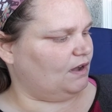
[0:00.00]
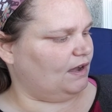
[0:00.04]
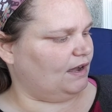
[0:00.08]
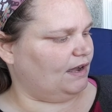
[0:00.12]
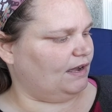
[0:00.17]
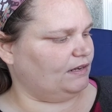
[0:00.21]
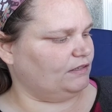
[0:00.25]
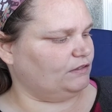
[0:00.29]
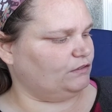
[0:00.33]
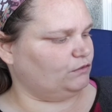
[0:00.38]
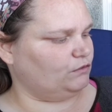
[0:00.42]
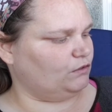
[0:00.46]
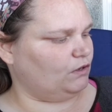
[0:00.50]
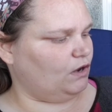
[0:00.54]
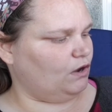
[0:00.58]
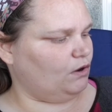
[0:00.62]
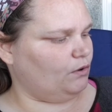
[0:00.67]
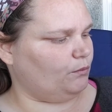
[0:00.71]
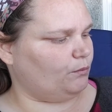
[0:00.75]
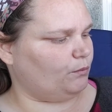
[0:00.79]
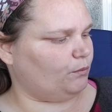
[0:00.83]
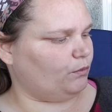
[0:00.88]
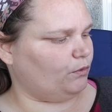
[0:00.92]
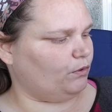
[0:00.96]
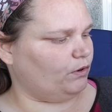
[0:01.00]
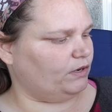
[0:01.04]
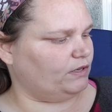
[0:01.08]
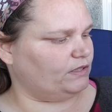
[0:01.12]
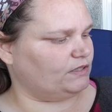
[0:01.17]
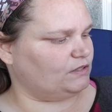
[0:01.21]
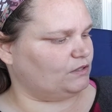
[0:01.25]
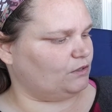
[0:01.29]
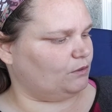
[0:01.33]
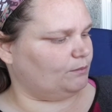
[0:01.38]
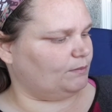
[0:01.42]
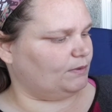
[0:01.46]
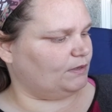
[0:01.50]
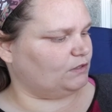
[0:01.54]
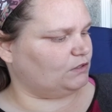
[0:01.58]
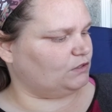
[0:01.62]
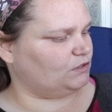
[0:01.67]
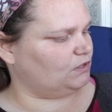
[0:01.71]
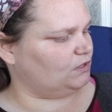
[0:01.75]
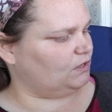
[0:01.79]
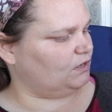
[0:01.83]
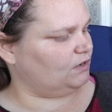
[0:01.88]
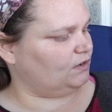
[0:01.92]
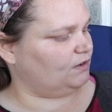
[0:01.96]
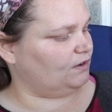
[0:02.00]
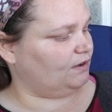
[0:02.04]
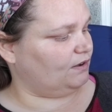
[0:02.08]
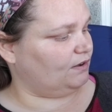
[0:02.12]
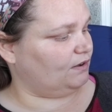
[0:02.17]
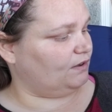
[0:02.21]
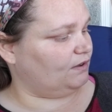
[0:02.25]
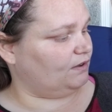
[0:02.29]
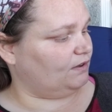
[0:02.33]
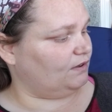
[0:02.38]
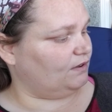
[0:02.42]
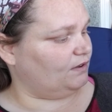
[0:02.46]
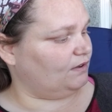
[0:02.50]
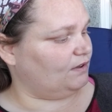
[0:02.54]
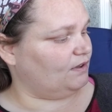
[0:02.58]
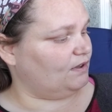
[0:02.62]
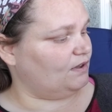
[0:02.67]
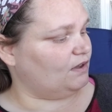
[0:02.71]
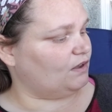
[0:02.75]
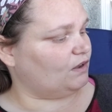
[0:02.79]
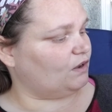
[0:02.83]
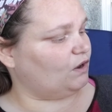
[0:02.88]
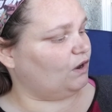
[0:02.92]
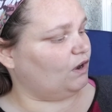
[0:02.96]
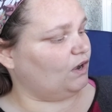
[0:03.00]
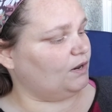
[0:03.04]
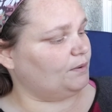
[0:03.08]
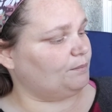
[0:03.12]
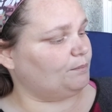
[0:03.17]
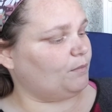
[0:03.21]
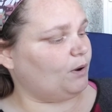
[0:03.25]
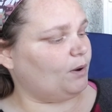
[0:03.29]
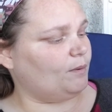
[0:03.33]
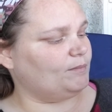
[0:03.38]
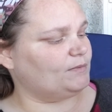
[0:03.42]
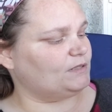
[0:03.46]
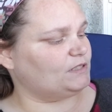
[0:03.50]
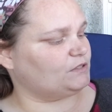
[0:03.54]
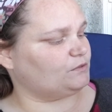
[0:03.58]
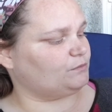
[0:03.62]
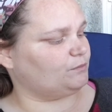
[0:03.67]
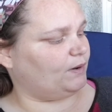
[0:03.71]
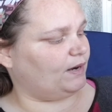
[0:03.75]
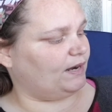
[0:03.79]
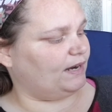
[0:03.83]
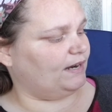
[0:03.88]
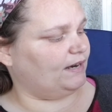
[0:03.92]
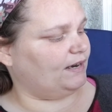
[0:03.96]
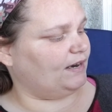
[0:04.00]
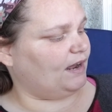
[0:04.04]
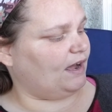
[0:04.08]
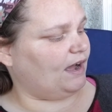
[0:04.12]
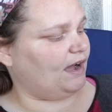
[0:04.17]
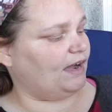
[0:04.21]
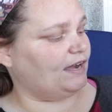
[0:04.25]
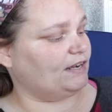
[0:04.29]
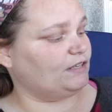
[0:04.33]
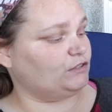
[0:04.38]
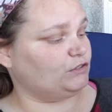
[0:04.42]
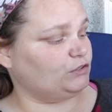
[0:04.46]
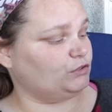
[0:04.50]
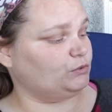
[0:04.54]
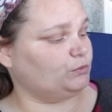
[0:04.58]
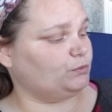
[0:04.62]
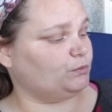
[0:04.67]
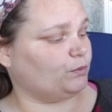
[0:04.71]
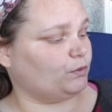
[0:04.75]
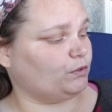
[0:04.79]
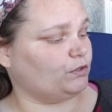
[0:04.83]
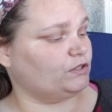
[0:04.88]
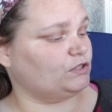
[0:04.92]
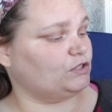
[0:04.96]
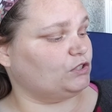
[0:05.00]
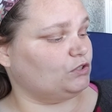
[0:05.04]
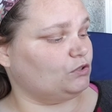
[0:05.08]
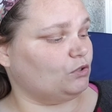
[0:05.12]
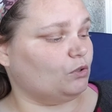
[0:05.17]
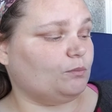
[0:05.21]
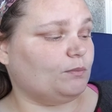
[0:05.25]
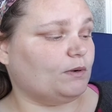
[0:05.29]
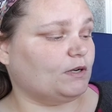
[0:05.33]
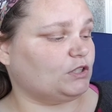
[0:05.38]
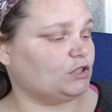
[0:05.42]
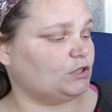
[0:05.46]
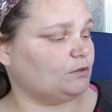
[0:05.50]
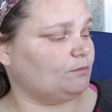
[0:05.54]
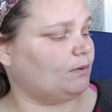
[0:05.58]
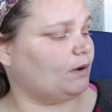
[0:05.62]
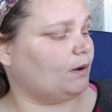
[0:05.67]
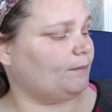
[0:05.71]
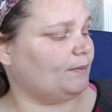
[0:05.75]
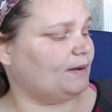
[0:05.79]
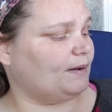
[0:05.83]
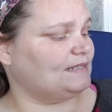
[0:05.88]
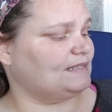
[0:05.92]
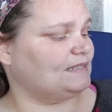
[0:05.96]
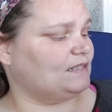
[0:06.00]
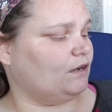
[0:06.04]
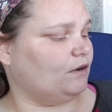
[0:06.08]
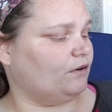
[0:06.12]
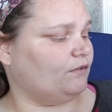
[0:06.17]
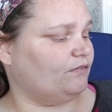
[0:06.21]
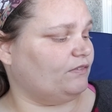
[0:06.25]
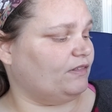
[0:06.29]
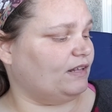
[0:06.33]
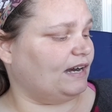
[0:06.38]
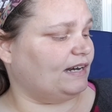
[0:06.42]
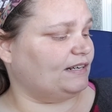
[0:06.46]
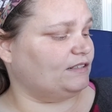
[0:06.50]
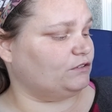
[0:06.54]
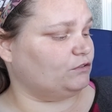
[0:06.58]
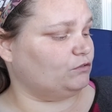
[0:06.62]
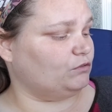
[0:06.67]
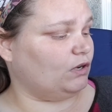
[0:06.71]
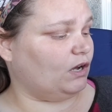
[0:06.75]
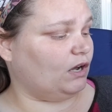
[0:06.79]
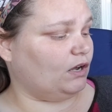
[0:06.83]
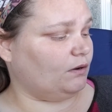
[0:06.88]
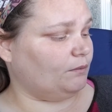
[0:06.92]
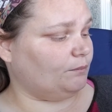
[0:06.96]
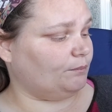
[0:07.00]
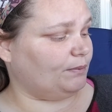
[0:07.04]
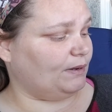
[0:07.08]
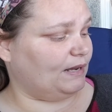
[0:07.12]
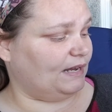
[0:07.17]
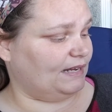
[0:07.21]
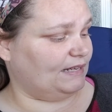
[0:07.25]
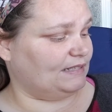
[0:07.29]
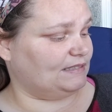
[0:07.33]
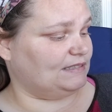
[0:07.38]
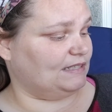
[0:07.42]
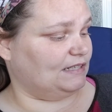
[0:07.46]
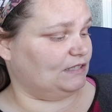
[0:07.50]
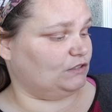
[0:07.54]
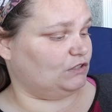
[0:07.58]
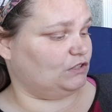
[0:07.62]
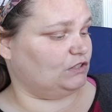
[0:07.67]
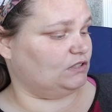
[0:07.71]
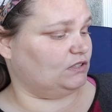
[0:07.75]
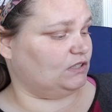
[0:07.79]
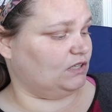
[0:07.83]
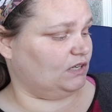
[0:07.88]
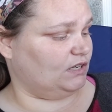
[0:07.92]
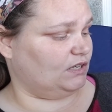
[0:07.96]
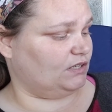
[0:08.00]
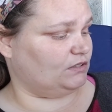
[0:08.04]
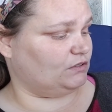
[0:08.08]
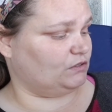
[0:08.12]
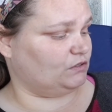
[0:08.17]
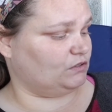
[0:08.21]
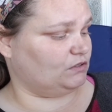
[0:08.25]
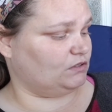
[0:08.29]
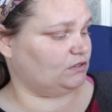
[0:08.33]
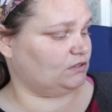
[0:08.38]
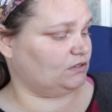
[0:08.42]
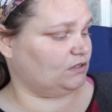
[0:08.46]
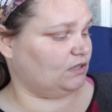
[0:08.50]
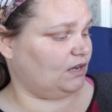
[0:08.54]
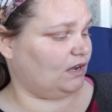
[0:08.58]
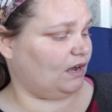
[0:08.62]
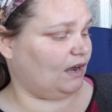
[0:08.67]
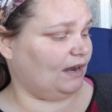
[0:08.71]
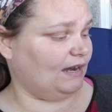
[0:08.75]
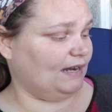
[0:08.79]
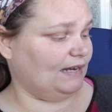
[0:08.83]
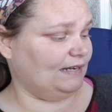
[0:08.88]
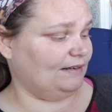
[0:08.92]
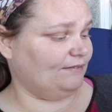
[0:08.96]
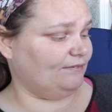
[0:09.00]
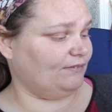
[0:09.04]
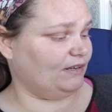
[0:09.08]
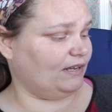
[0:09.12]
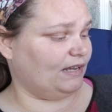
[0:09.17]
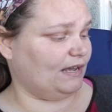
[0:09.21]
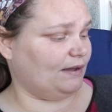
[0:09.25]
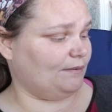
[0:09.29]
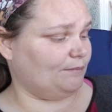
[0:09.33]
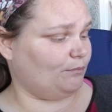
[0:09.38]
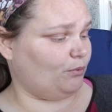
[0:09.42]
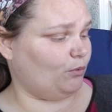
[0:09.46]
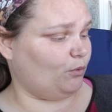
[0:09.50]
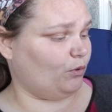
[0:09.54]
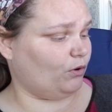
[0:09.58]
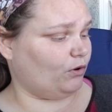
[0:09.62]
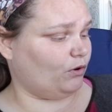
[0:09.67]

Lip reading: I do not worry so much. God, Mom is right. I do worry so much about myself that I do not pay attention to others. I even get poor